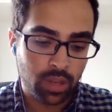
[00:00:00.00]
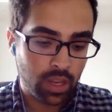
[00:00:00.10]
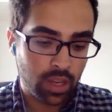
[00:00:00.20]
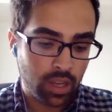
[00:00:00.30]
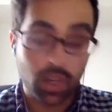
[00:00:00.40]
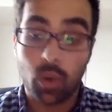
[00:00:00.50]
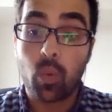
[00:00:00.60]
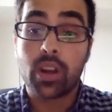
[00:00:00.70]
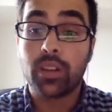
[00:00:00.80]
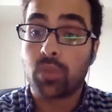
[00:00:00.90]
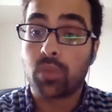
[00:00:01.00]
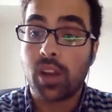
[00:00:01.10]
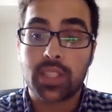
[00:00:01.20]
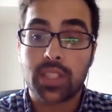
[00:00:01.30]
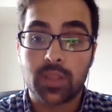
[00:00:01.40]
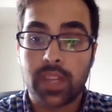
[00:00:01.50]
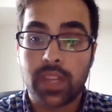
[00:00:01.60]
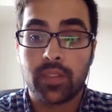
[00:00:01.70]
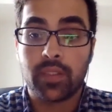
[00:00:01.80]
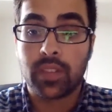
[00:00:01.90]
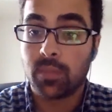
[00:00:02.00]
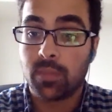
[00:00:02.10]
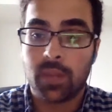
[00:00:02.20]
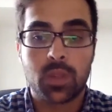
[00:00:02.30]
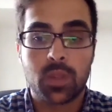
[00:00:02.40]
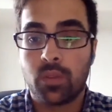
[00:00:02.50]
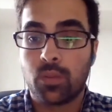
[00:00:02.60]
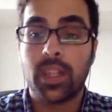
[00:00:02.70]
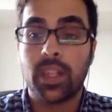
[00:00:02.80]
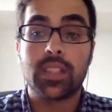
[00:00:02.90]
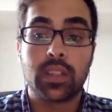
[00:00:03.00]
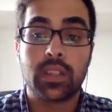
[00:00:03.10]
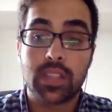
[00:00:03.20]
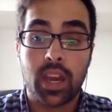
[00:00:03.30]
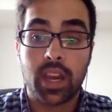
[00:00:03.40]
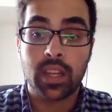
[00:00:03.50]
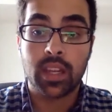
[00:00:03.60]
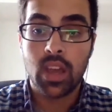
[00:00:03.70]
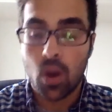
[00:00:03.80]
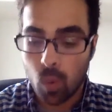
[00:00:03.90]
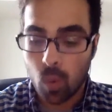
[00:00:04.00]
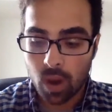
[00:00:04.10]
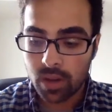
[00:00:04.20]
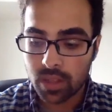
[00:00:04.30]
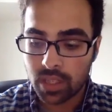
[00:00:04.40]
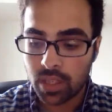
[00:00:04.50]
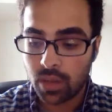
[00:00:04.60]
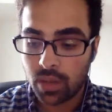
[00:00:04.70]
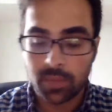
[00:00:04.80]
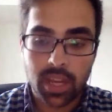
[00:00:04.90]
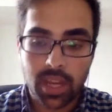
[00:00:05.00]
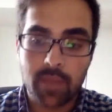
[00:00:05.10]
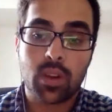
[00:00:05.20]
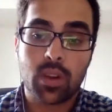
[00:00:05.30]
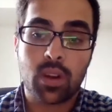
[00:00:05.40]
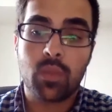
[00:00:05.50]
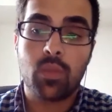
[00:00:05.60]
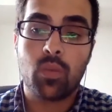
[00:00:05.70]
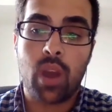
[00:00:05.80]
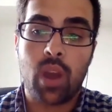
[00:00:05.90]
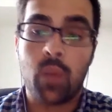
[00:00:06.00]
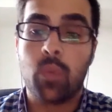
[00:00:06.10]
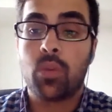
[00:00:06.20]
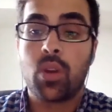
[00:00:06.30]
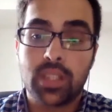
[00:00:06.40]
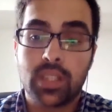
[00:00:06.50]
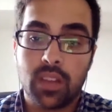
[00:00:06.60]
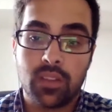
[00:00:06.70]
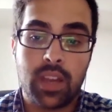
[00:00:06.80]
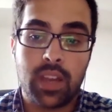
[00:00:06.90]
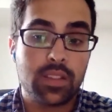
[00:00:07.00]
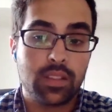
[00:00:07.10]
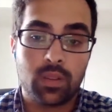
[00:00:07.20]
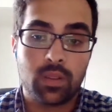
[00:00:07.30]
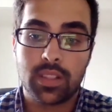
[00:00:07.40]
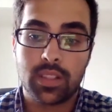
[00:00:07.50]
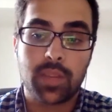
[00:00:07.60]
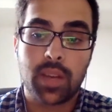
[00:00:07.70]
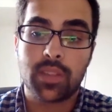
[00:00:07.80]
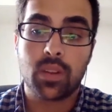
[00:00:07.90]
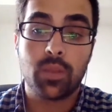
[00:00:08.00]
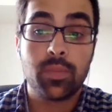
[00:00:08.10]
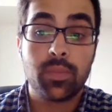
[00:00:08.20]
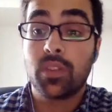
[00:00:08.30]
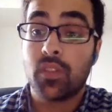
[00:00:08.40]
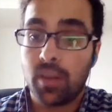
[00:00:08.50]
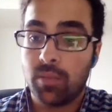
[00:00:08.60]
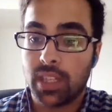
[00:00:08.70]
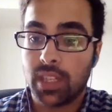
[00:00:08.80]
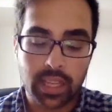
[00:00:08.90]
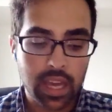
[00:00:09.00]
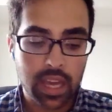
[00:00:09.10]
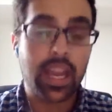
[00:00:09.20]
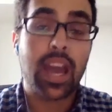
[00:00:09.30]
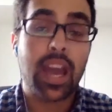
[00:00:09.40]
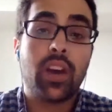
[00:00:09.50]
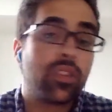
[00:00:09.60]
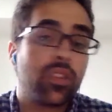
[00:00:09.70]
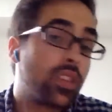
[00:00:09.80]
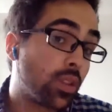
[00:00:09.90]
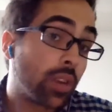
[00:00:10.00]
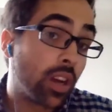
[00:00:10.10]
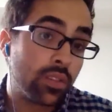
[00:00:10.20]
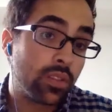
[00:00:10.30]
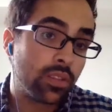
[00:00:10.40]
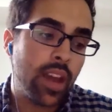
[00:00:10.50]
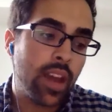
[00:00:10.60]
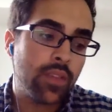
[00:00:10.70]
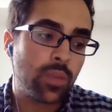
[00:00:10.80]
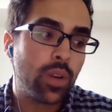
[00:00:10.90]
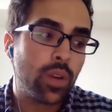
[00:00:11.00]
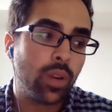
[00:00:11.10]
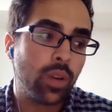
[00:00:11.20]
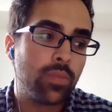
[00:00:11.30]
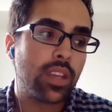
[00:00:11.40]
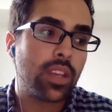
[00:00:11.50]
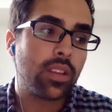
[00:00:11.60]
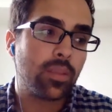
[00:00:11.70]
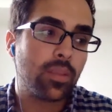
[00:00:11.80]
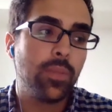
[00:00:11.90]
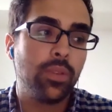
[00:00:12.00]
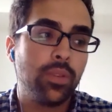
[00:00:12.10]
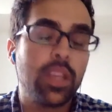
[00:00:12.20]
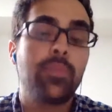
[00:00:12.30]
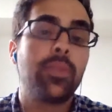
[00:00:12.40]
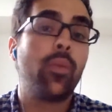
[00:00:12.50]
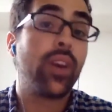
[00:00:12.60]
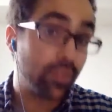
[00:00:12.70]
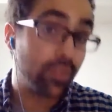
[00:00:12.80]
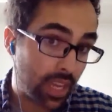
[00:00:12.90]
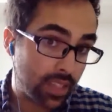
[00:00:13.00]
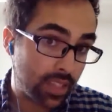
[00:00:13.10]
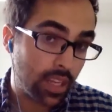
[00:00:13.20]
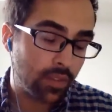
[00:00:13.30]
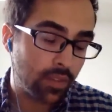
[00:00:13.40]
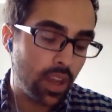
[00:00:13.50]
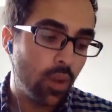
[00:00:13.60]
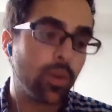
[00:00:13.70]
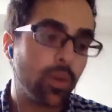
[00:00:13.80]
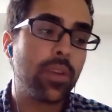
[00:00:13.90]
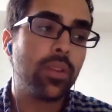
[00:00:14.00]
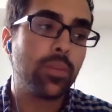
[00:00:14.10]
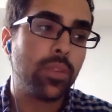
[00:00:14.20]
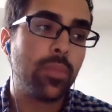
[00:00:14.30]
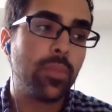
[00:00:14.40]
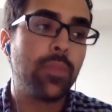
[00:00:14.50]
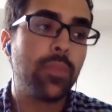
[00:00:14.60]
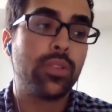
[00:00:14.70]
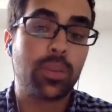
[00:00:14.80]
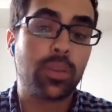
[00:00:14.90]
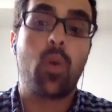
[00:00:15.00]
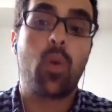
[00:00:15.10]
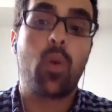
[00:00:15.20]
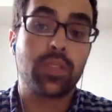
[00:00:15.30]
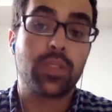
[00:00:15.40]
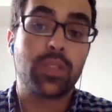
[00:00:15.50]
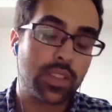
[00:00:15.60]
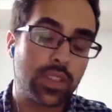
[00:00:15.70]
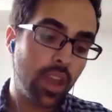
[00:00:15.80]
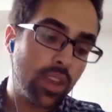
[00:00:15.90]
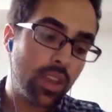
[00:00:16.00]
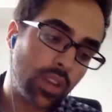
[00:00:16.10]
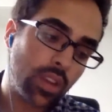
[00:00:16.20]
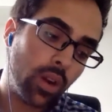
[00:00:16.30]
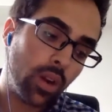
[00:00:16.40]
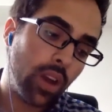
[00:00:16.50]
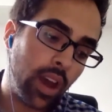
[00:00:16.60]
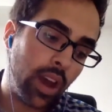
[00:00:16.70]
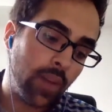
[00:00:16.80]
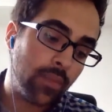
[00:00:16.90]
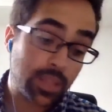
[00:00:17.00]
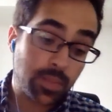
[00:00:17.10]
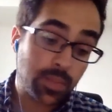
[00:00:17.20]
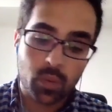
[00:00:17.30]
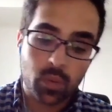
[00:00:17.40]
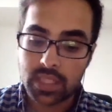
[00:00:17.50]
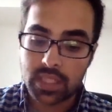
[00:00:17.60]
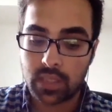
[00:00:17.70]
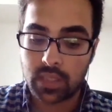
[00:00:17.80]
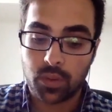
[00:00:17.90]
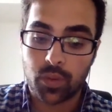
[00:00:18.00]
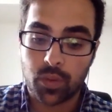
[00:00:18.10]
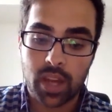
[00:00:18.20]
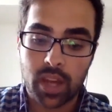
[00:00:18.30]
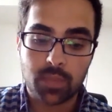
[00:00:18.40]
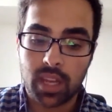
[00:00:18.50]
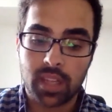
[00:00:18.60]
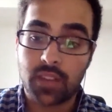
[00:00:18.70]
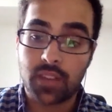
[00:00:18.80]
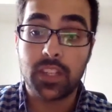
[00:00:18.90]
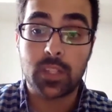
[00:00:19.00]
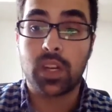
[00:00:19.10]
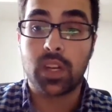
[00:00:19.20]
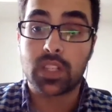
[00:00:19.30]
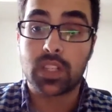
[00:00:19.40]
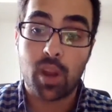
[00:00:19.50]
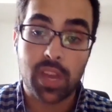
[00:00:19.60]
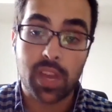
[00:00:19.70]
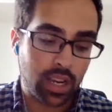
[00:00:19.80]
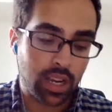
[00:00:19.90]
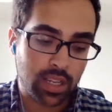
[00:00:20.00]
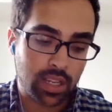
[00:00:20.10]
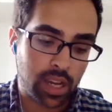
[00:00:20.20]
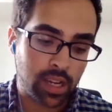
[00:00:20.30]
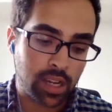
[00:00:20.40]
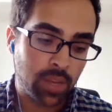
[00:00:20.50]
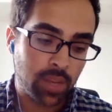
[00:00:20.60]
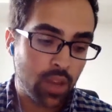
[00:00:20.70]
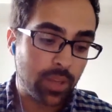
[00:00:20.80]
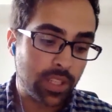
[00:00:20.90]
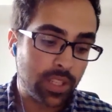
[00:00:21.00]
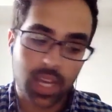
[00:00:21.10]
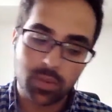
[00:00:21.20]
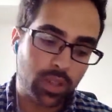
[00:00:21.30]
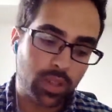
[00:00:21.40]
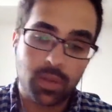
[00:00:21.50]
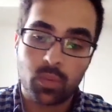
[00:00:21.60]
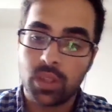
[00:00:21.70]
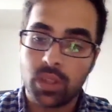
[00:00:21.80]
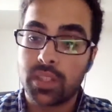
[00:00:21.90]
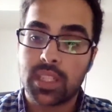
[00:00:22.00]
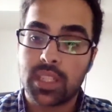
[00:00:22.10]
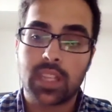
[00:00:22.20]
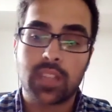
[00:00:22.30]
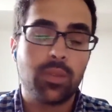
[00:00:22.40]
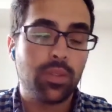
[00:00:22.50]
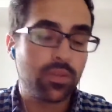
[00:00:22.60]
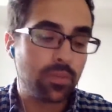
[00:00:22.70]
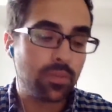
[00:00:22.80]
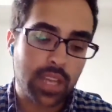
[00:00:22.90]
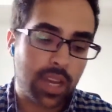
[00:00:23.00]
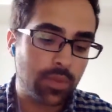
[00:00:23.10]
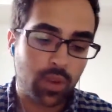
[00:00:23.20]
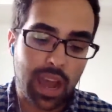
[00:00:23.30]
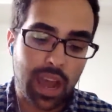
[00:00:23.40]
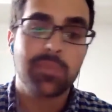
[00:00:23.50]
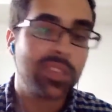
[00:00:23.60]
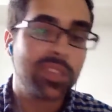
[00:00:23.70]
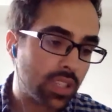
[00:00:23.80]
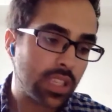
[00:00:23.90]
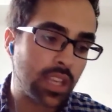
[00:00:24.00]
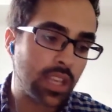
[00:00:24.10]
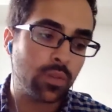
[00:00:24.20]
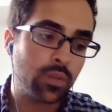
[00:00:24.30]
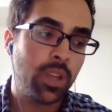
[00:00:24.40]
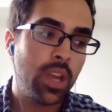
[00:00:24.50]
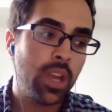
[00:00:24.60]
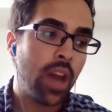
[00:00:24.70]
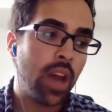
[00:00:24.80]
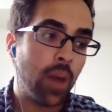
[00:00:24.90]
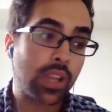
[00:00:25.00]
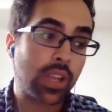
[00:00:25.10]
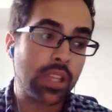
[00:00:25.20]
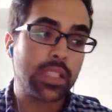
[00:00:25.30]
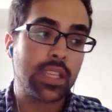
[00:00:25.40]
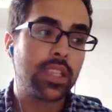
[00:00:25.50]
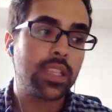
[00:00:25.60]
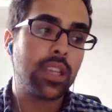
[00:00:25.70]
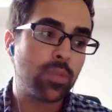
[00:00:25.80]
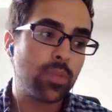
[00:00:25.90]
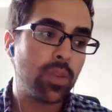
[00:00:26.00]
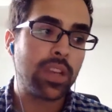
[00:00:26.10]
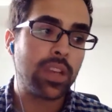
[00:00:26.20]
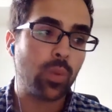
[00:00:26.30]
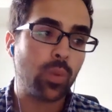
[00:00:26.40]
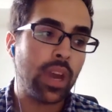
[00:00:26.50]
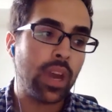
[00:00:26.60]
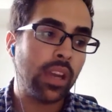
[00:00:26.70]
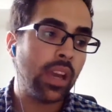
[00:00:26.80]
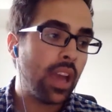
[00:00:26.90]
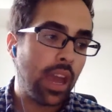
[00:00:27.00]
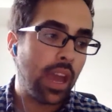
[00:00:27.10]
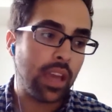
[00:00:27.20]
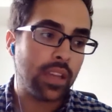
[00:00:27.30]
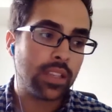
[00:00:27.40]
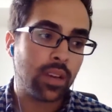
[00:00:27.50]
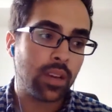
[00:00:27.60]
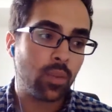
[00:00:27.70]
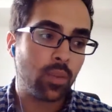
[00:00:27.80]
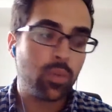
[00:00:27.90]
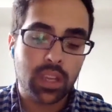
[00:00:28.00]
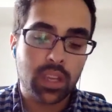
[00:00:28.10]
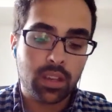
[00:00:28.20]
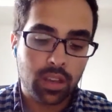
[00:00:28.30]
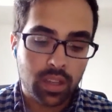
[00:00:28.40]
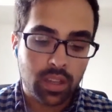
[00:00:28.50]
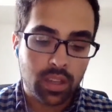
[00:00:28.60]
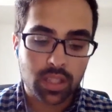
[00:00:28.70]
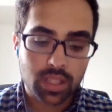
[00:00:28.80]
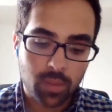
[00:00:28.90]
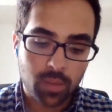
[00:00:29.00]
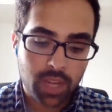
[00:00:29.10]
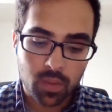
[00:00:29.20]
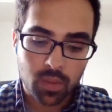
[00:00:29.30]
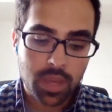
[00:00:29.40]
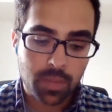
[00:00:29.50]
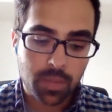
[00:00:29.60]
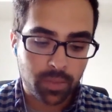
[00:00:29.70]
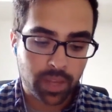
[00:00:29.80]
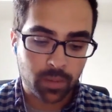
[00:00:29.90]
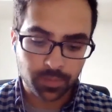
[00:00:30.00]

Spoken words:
work on projects outside of it. Sometimes they're freelancing on the side, or, sometimes they're going to events, or sometimes they're busy with family. Like, they have other things going on in their lives, and we don't want to be the people who keep them away from that stuff. We want to be the people who support those things. So that's been really successful for us, but it's been an experiment. And there have been times where it's been really, really successful. There have been times where it hasn't been so successful, but consistently it's been the best way. And when we talk to so many other people about